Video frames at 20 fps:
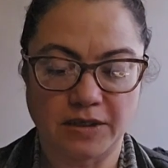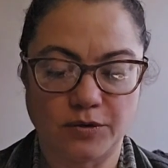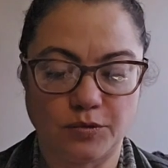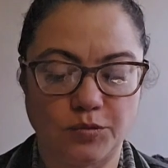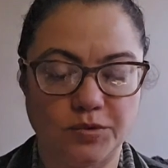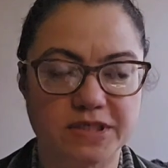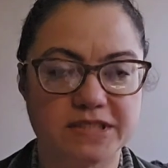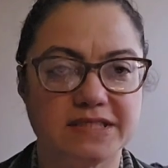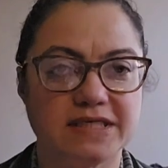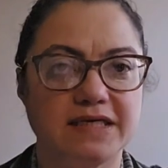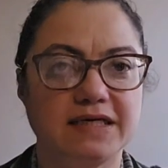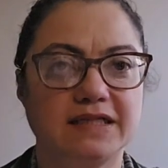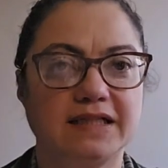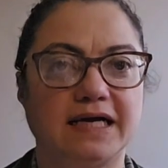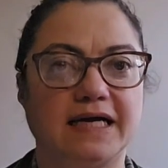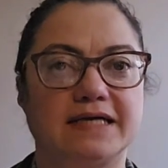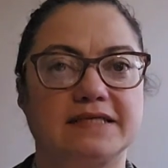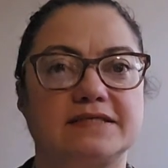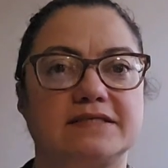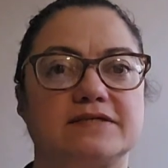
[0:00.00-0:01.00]
Whiskey
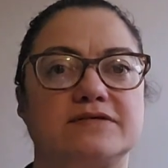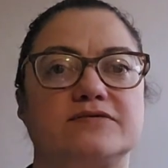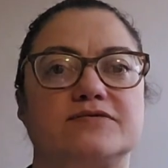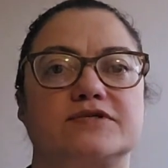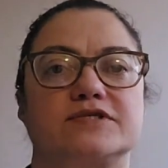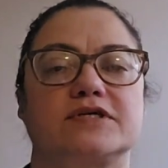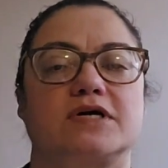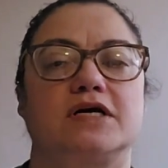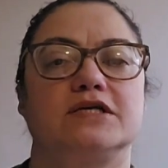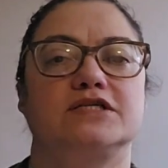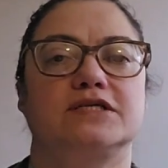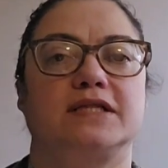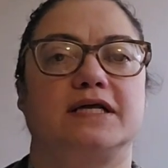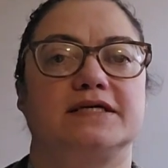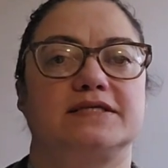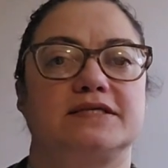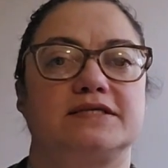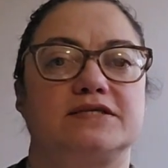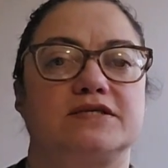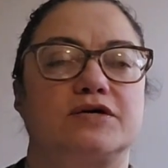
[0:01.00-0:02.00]
glasses or Scotch
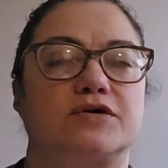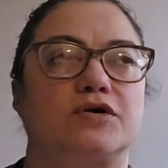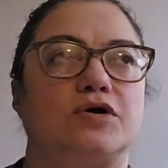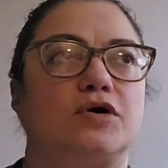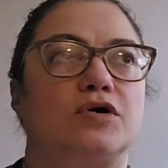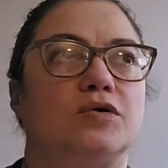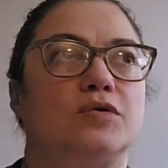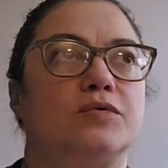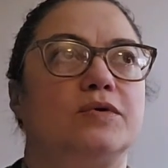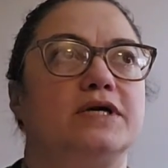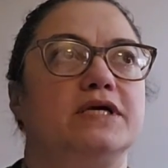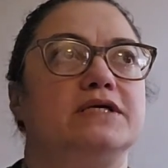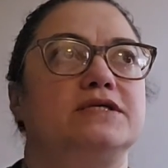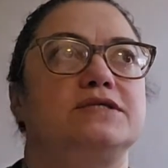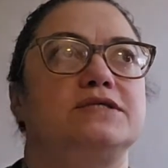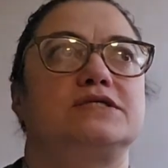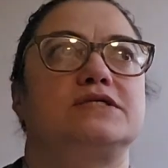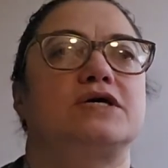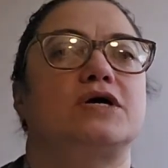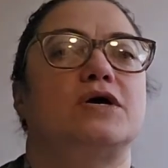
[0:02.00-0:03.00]
glasses are
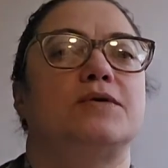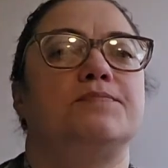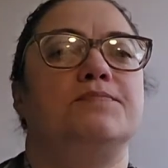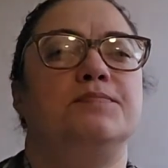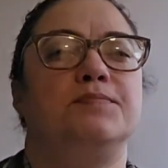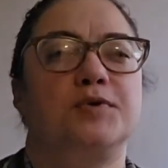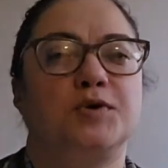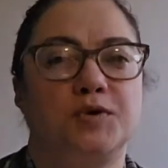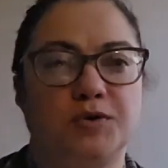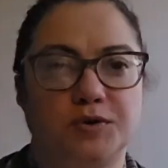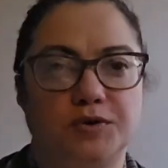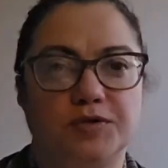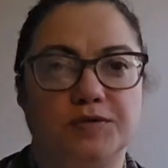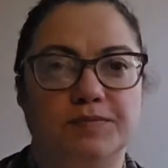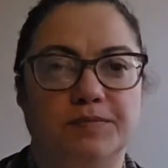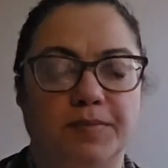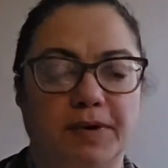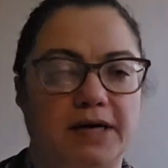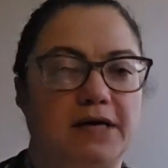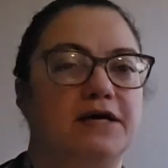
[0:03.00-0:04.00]
always a good
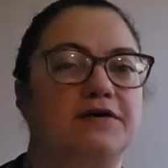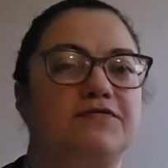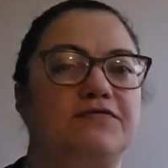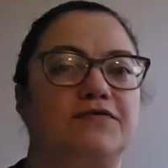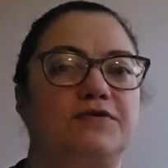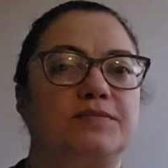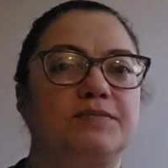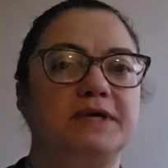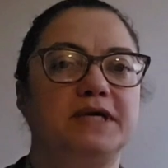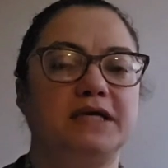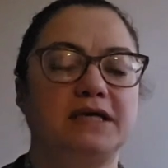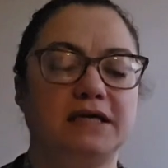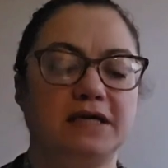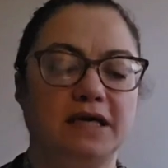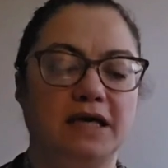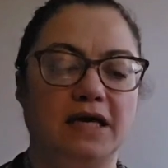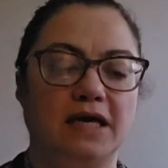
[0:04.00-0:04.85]
buy for me.